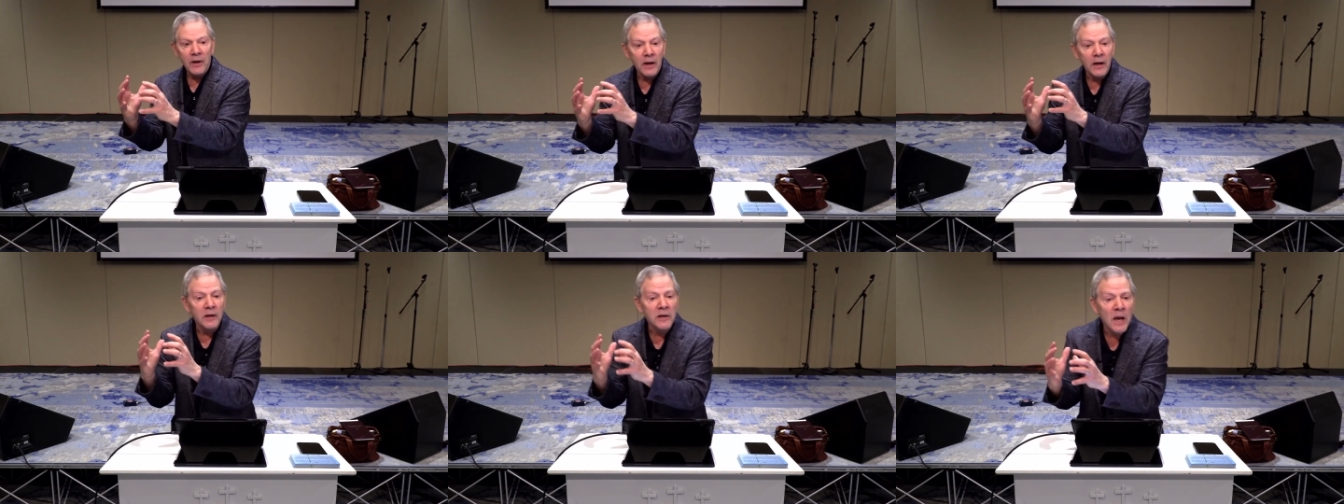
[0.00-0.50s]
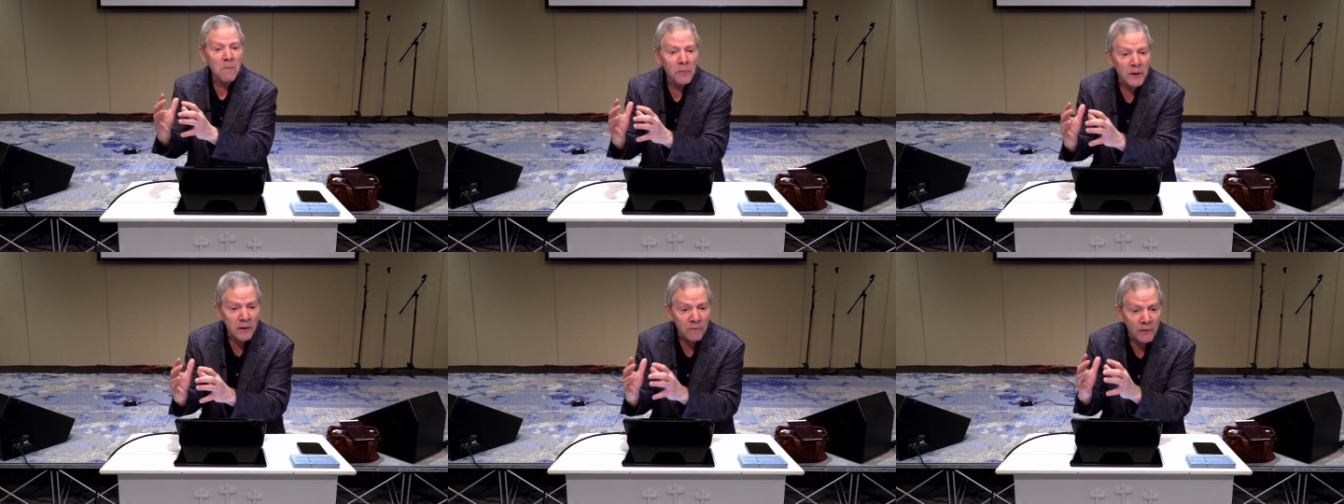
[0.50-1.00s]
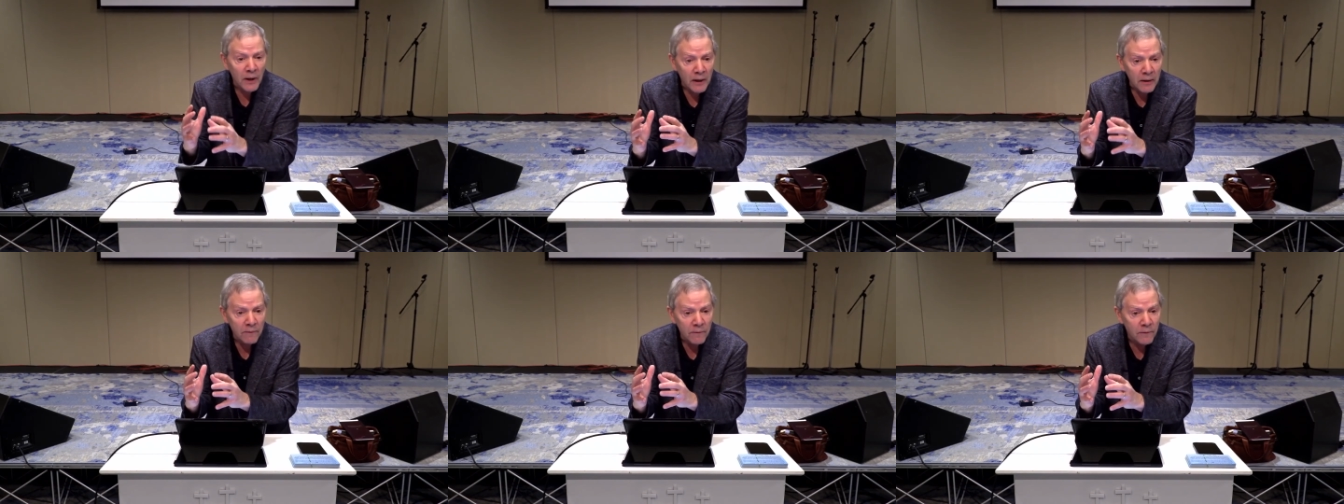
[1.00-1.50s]
a contemplative
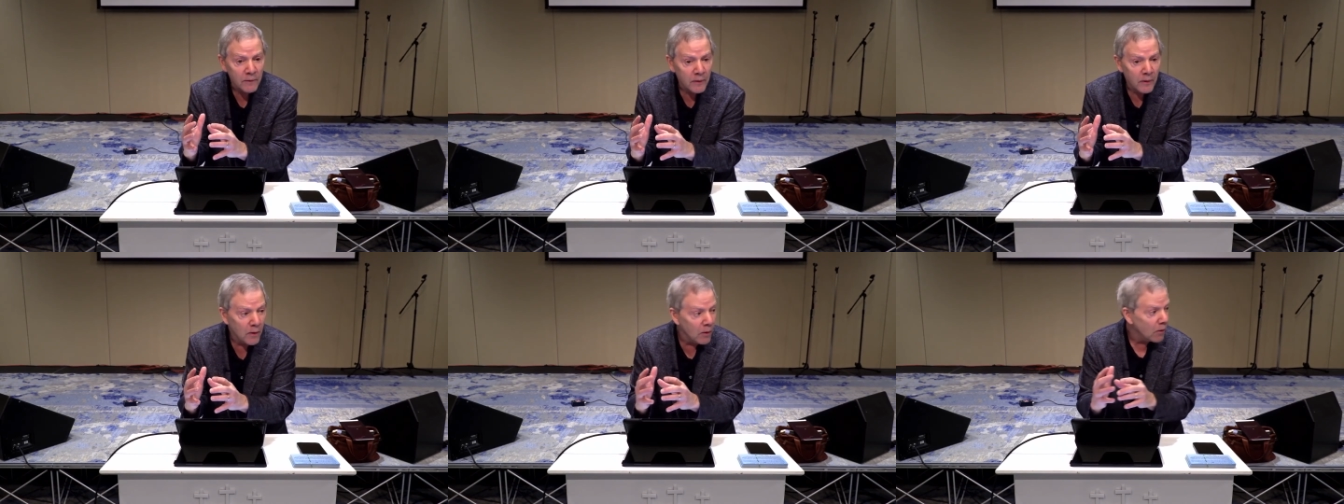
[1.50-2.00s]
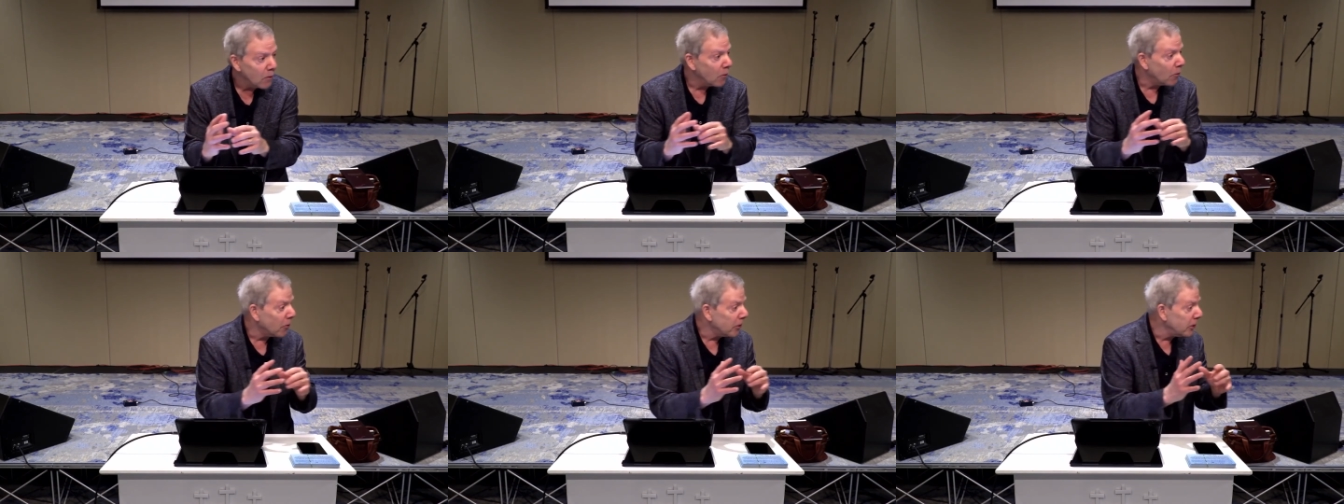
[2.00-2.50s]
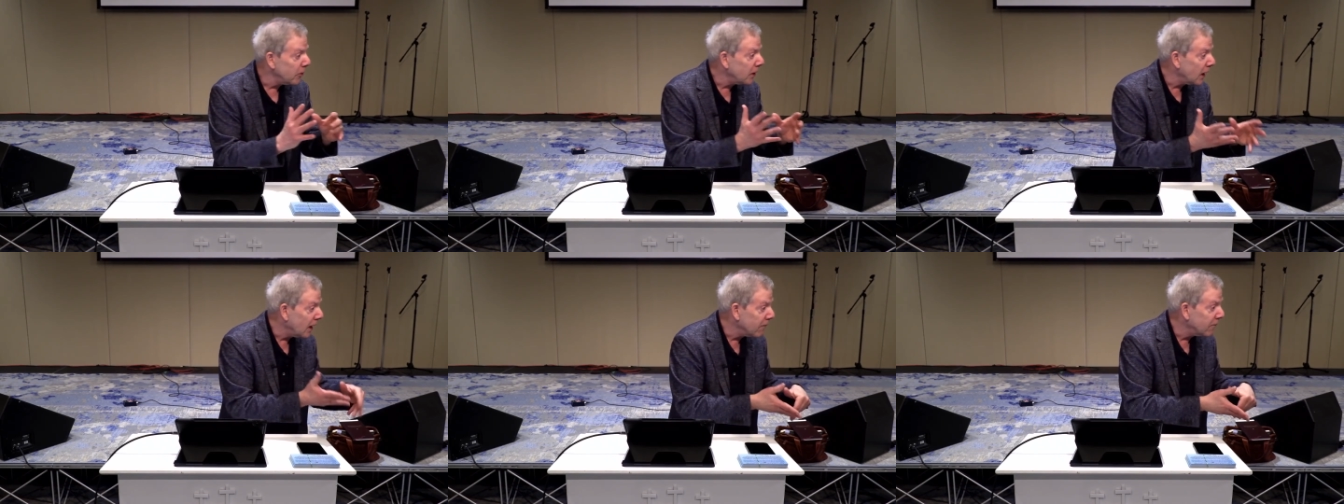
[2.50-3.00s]
life or you'd
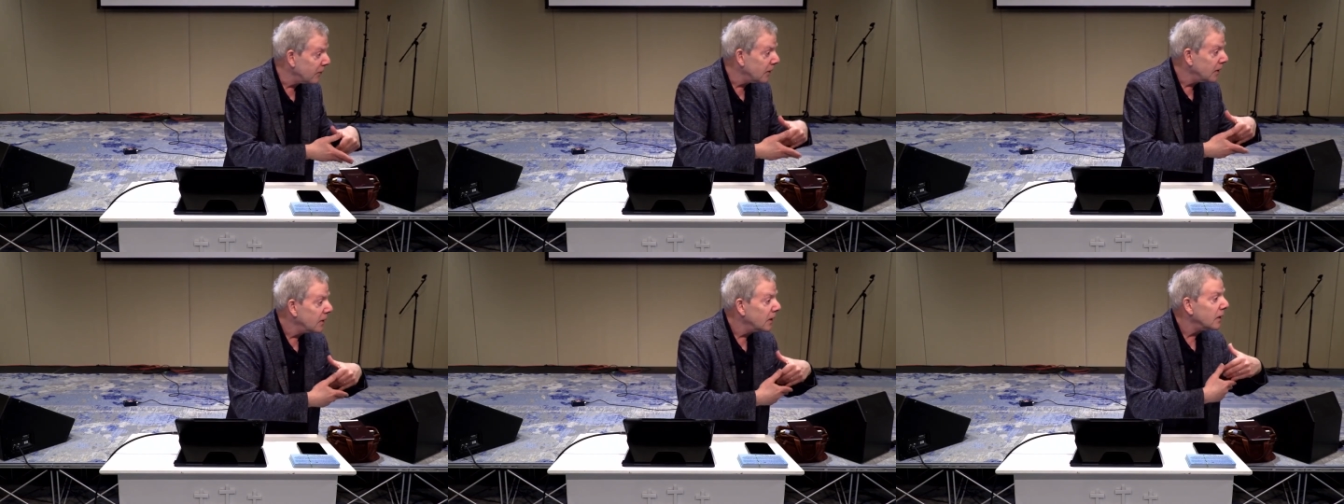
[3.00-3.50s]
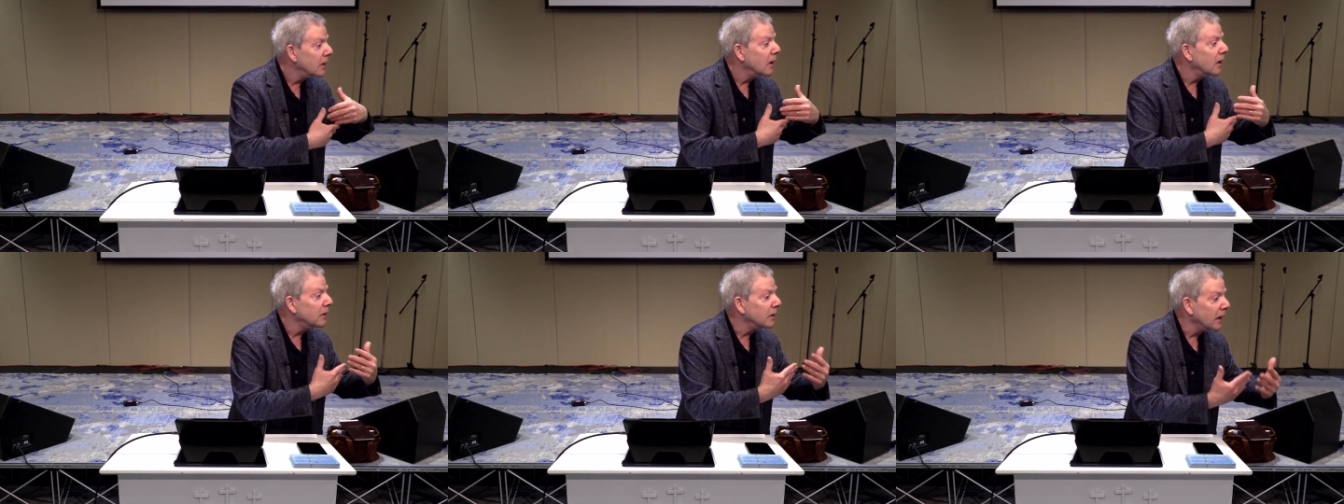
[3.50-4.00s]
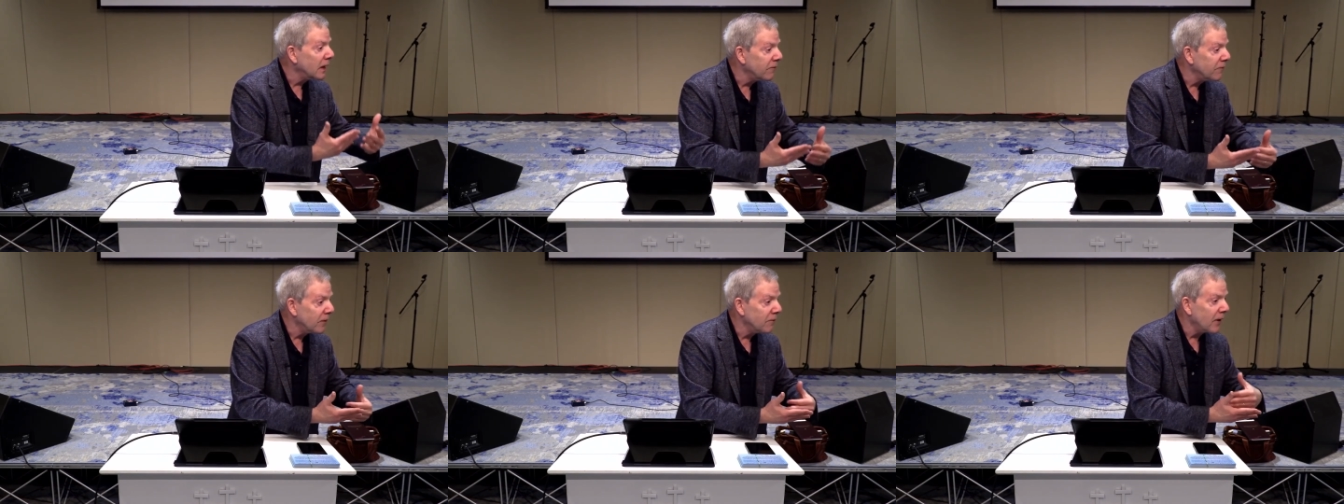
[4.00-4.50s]
have a
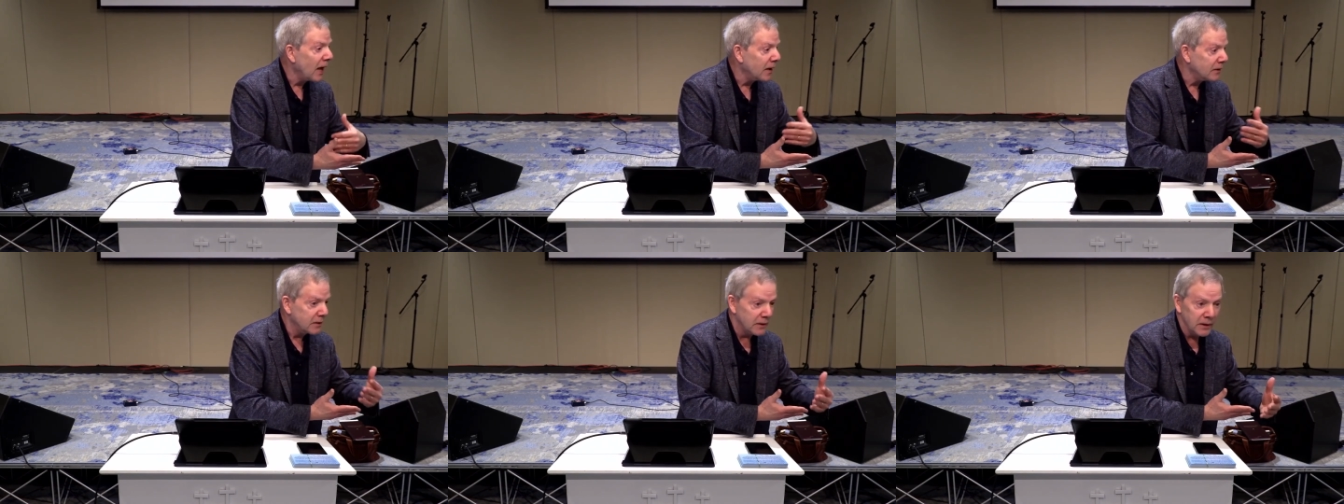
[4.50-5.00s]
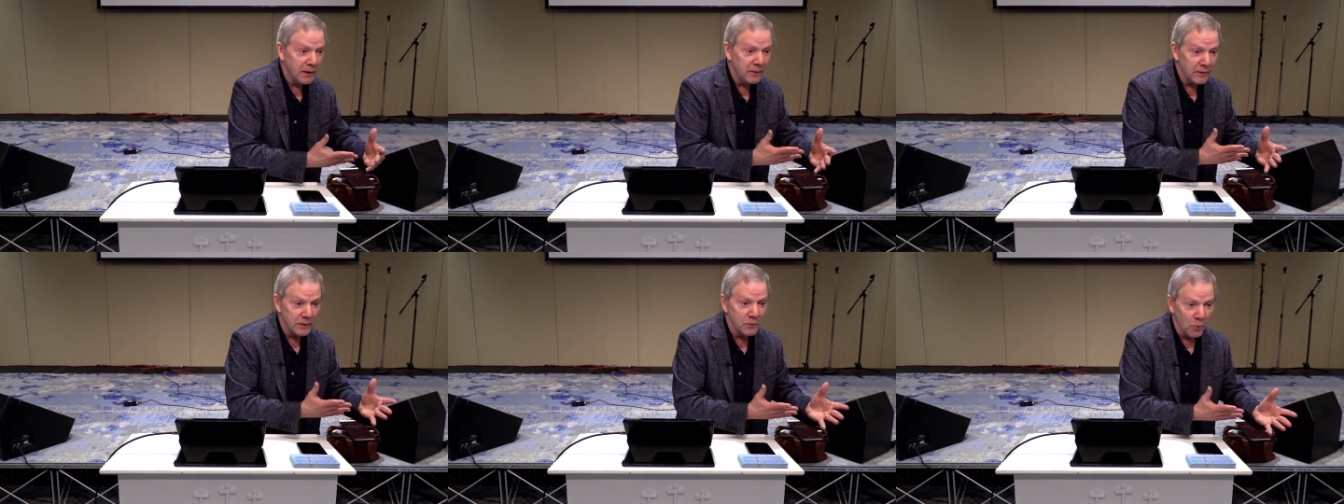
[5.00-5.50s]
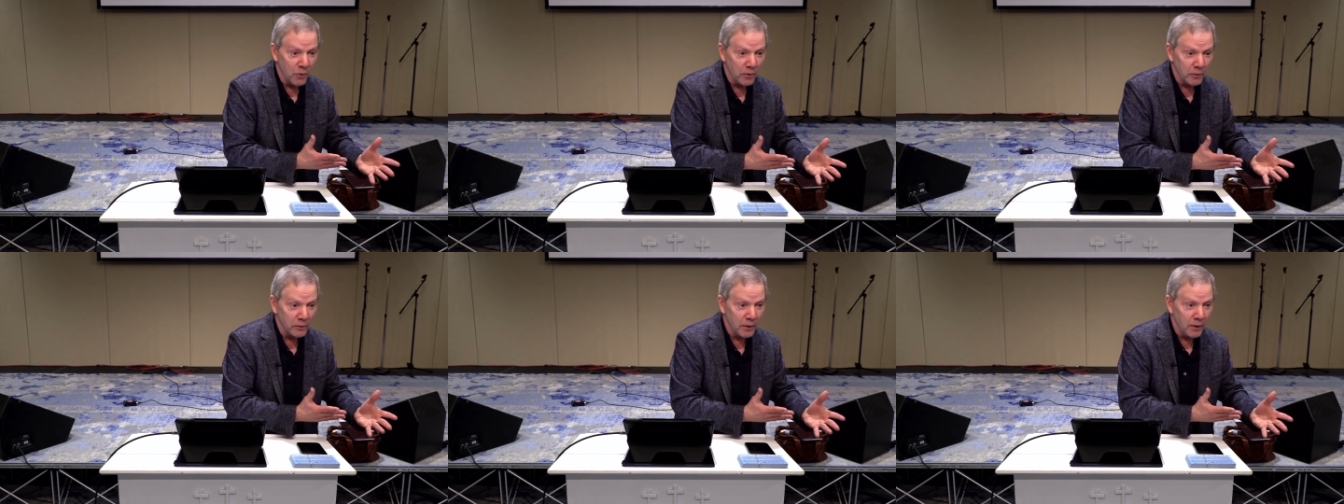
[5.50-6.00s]
life of action in this
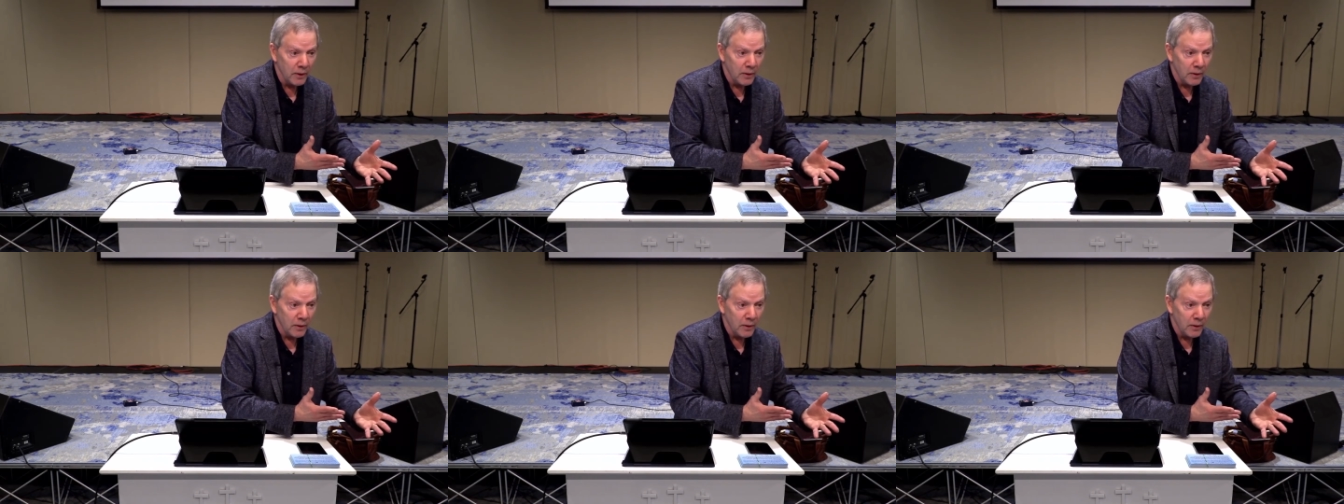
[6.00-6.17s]
world.